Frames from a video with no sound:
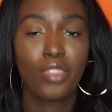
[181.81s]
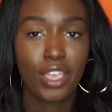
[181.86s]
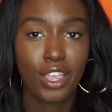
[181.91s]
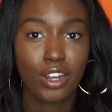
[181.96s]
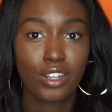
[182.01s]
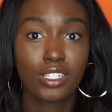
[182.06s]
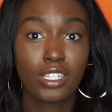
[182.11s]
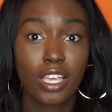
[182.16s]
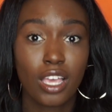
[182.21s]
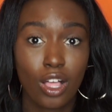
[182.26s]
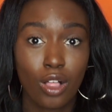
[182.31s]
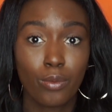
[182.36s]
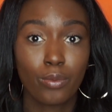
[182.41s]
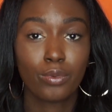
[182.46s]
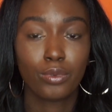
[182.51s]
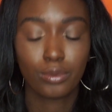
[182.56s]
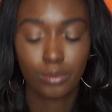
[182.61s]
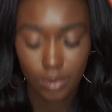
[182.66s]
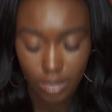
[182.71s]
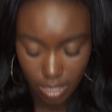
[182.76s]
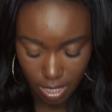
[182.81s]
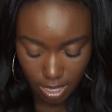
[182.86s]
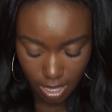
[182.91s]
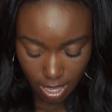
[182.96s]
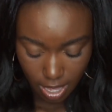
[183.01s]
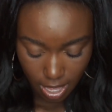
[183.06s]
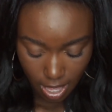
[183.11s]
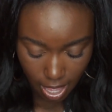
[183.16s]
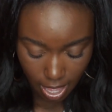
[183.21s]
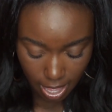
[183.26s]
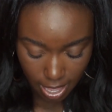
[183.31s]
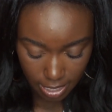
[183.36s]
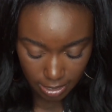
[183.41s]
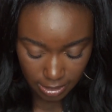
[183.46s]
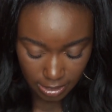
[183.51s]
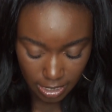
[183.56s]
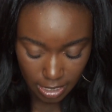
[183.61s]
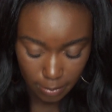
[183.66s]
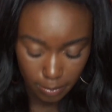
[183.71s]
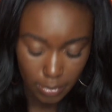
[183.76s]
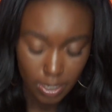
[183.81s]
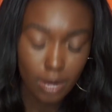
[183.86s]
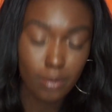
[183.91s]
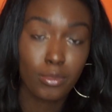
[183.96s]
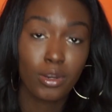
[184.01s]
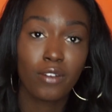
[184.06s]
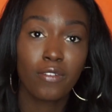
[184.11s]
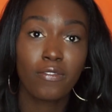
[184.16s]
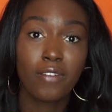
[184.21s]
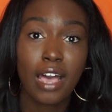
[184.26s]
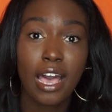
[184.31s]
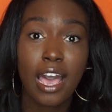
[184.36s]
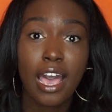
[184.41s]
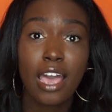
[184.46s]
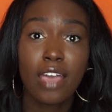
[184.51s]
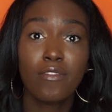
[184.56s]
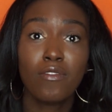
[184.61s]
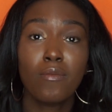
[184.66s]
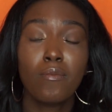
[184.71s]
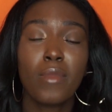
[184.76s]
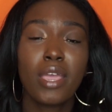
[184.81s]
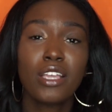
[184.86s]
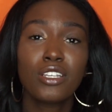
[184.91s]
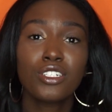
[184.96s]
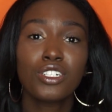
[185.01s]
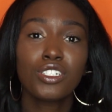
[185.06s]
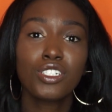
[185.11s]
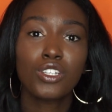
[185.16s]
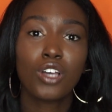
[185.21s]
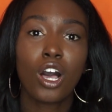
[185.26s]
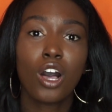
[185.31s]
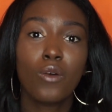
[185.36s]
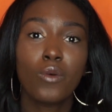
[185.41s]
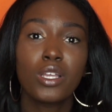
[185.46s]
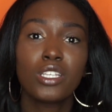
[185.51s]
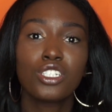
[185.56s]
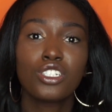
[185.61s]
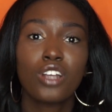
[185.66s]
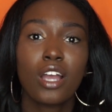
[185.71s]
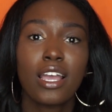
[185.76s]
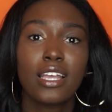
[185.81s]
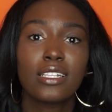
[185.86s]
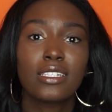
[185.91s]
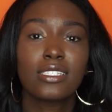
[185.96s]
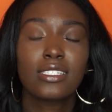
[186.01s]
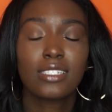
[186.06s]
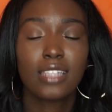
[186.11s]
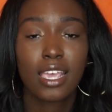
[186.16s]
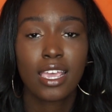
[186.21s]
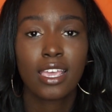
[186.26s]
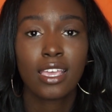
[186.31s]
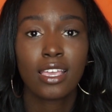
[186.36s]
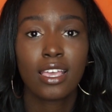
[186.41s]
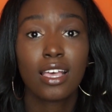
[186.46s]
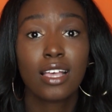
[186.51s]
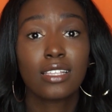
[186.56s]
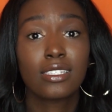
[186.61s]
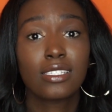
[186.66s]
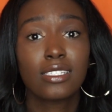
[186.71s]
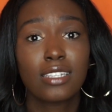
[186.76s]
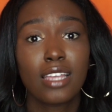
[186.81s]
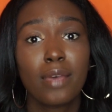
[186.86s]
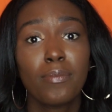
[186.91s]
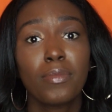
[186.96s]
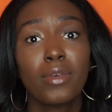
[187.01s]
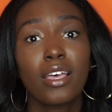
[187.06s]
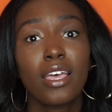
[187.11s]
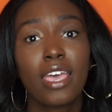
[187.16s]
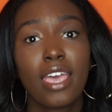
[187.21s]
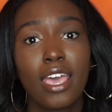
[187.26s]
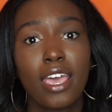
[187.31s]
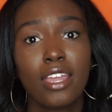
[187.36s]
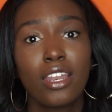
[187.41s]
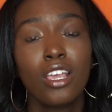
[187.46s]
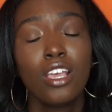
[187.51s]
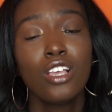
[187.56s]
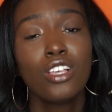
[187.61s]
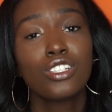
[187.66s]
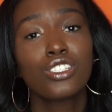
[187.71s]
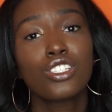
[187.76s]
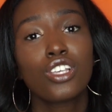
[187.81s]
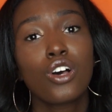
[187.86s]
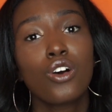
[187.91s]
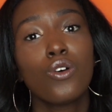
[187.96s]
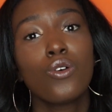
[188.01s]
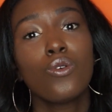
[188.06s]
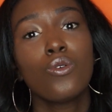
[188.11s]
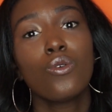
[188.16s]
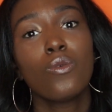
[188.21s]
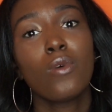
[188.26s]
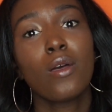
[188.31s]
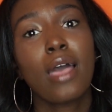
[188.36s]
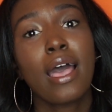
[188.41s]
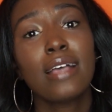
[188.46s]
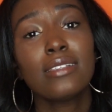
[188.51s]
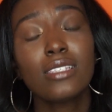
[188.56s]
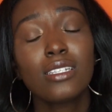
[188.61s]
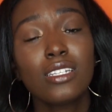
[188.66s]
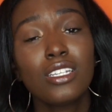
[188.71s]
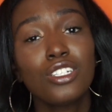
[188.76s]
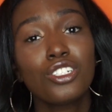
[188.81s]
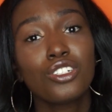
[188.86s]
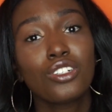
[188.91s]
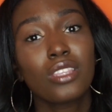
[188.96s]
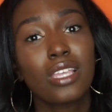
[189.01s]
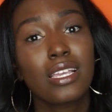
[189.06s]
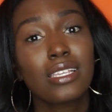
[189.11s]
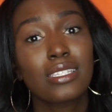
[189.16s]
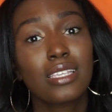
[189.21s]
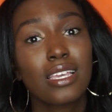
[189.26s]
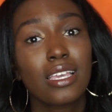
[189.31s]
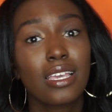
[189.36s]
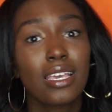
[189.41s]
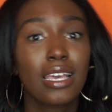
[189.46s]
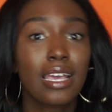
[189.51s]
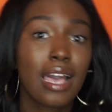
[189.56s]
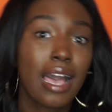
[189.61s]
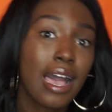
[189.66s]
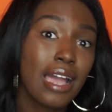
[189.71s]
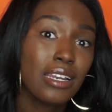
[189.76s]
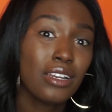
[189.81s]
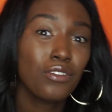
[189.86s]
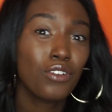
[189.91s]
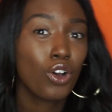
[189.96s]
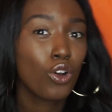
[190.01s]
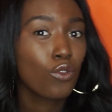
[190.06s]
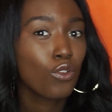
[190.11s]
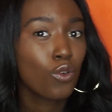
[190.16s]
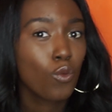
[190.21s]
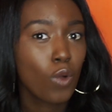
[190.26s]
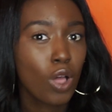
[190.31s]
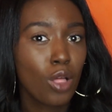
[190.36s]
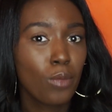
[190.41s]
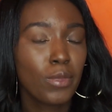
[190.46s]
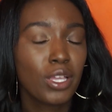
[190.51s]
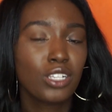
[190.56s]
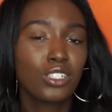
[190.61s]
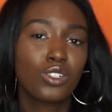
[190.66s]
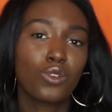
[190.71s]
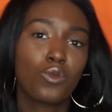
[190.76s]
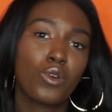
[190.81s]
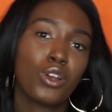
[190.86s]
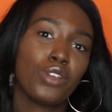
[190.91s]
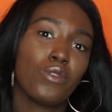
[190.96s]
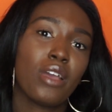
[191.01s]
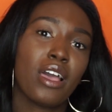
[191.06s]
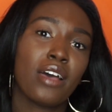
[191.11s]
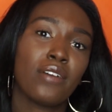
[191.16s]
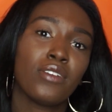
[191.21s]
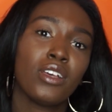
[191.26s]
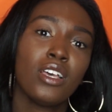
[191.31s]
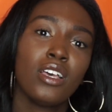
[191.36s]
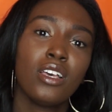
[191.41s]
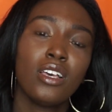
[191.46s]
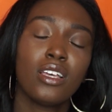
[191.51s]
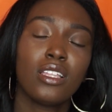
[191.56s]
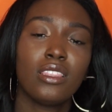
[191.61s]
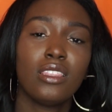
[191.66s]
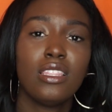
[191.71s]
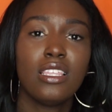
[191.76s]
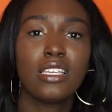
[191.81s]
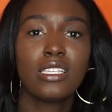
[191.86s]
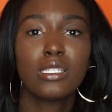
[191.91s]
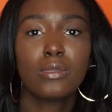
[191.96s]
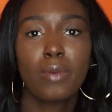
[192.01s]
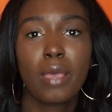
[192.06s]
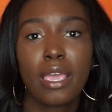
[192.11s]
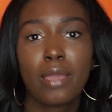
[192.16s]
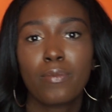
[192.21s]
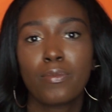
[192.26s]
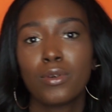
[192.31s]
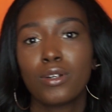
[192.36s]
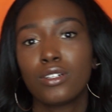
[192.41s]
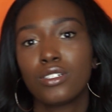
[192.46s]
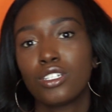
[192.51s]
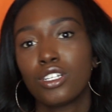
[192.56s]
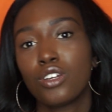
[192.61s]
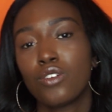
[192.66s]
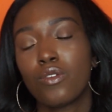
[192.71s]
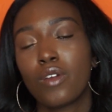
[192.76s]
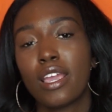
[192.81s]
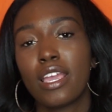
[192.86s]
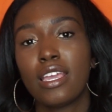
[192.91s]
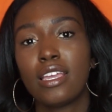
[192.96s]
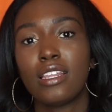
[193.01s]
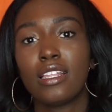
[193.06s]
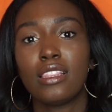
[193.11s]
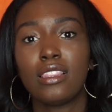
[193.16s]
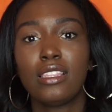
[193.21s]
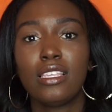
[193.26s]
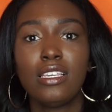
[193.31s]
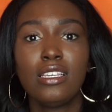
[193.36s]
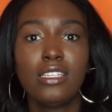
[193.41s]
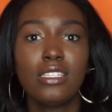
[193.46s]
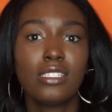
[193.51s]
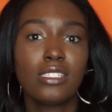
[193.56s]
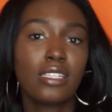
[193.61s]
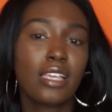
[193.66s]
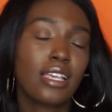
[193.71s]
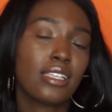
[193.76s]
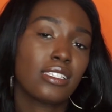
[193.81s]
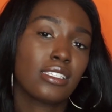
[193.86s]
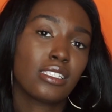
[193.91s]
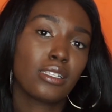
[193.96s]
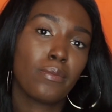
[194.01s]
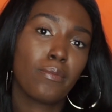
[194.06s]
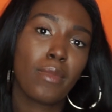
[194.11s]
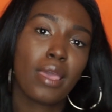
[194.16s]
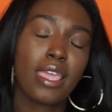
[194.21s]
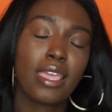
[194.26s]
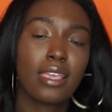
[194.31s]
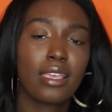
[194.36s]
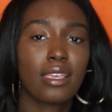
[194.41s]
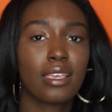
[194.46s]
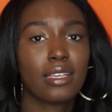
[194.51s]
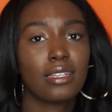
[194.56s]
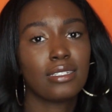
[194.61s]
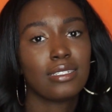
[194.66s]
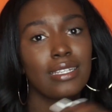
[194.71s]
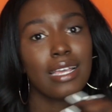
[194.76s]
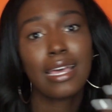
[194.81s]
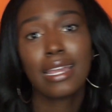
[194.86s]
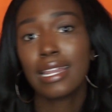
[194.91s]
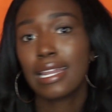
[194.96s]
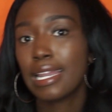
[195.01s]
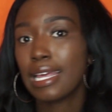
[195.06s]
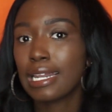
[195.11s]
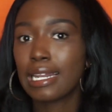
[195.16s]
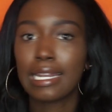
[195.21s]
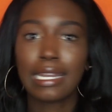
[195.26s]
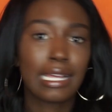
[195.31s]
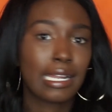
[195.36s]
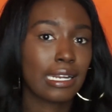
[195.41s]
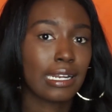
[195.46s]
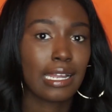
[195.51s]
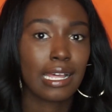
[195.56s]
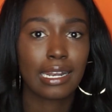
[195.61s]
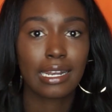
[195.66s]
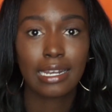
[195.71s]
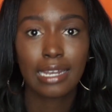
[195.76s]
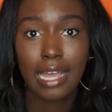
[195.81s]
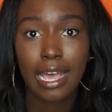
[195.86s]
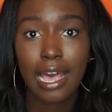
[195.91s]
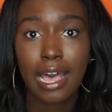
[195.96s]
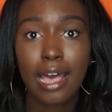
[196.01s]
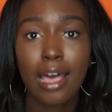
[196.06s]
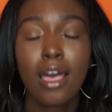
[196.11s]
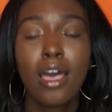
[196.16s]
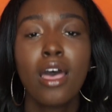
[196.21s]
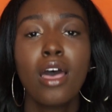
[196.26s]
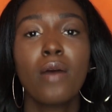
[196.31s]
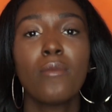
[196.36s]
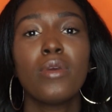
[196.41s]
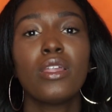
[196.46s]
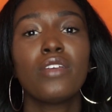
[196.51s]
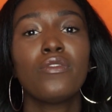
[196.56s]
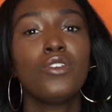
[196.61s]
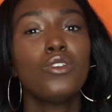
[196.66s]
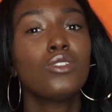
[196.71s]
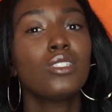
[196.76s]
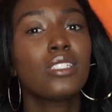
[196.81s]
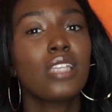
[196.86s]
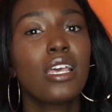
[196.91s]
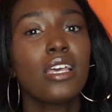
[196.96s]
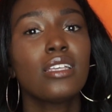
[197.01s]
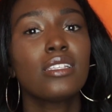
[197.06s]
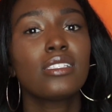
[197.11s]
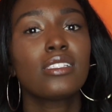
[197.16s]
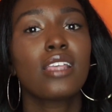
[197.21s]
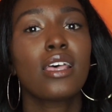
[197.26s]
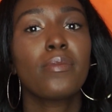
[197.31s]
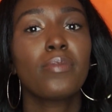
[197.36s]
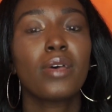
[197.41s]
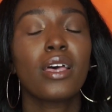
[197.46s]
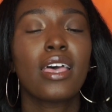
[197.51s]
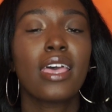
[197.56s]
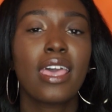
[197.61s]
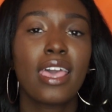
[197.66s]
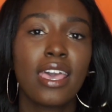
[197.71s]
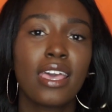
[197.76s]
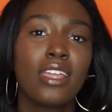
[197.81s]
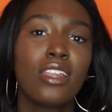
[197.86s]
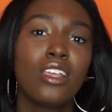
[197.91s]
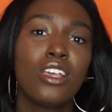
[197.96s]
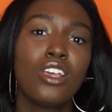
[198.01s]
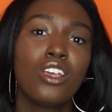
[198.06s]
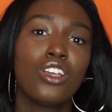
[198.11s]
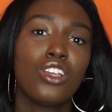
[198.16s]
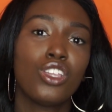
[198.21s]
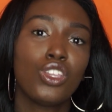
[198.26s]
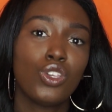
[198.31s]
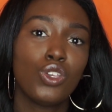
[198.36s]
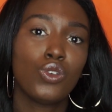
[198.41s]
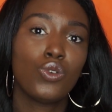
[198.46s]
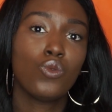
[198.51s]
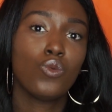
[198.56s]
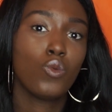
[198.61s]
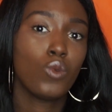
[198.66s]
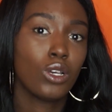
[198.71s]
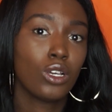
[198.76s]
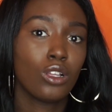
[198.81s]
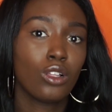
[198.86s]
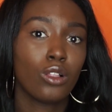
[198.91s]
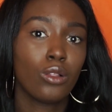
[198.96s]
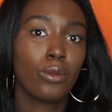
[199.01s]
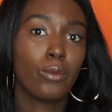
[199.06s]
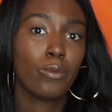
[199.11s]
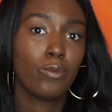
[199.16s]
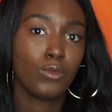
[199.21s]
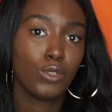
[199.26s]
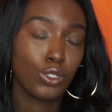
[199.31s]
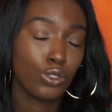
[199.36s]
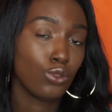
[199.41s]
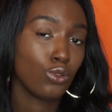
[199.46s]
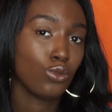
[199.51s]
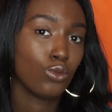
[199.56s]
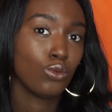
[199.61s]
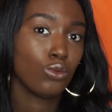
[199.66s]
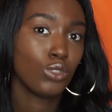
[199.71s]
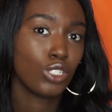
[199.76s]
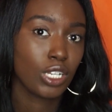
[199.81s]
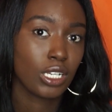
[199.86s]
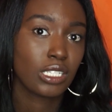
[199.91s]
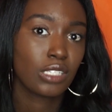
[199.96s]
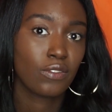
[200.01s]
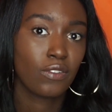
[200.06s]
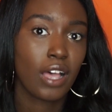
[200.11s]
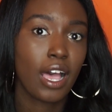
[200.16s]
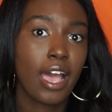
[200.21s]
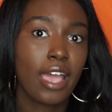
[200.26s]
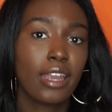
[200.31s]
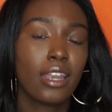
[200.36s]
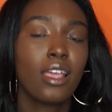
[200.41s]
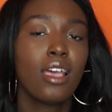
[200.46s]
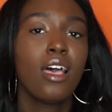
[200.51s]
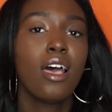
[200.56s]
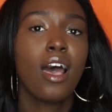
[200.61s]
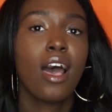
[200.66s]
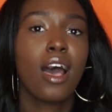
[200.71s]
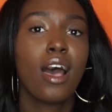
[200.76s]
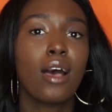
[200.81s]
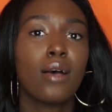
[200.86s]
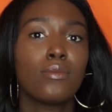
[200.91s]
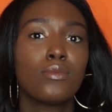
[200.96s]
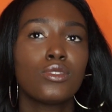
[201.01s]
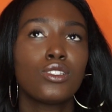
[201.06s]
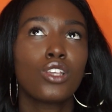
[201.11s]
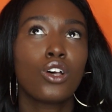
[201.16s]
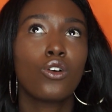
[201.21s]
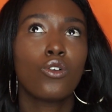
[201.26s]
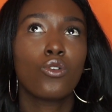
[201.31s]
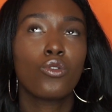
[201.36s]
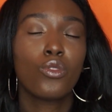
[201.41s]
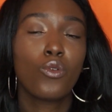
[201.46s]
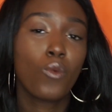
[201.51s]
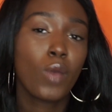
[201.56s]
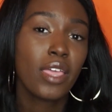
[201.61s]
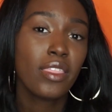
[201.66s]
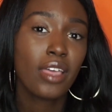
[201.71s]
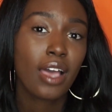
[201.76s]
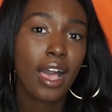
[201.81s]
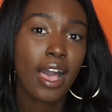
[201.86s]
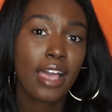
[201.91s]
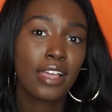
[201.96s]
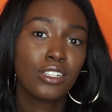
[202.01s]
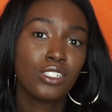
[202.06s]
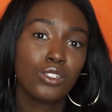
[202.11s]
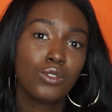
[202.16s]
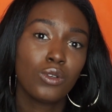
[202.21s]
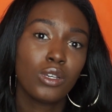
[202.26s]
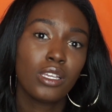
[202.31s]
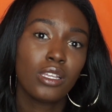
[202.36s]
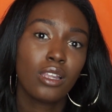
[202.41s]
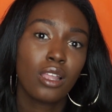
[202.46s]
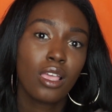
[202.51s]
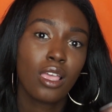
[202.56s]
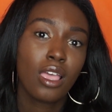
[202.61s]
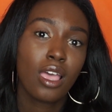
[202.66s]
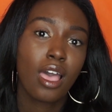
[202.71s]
there to help. Tip number 5, make sure to always try and stay a step ahead. So as a teacher, things can get kind of overwhelming to where you have this paper to grade and these tests to make and da da da da da da da da. But if you stay a step ahead, you will do just fine. So the way that I do it,